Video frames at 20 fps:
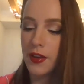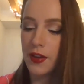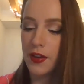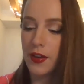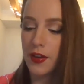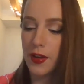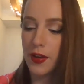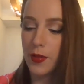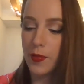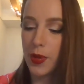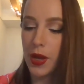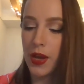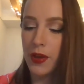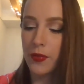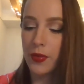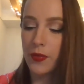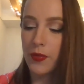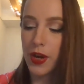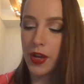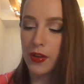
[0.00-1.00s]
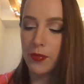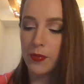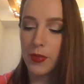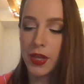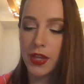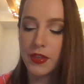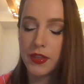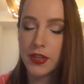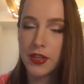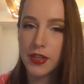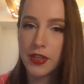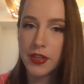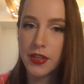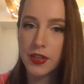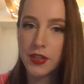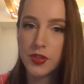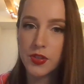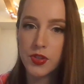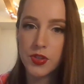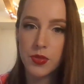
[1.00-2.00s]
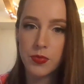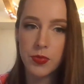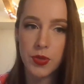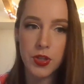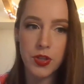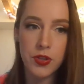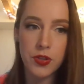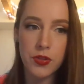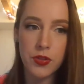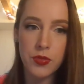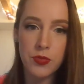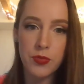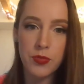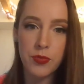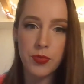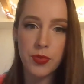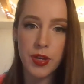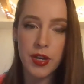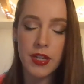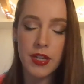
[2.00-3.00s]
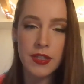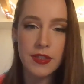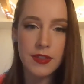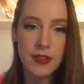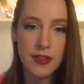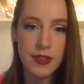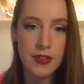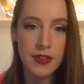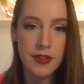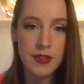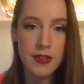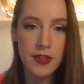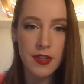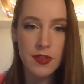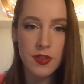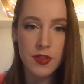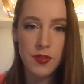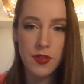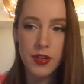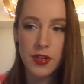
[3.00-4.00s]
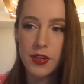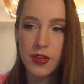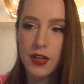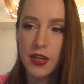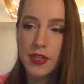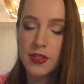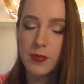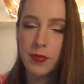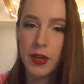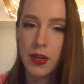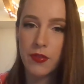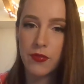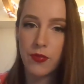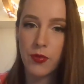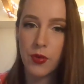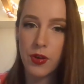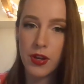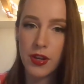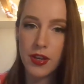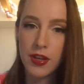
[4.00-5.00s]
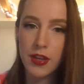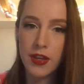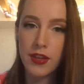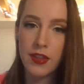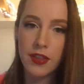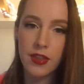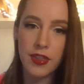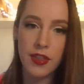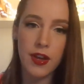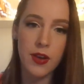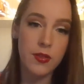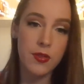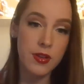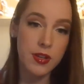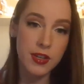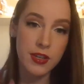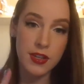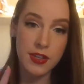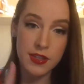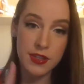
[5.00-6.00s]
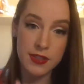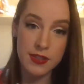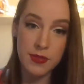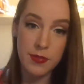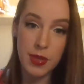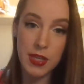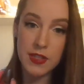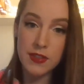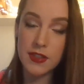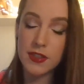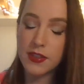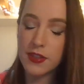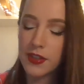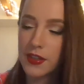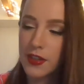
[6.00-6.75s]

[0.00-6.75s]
I would recommend the Supergoop Unseen Sunscreen SPF 40. That one is amazing.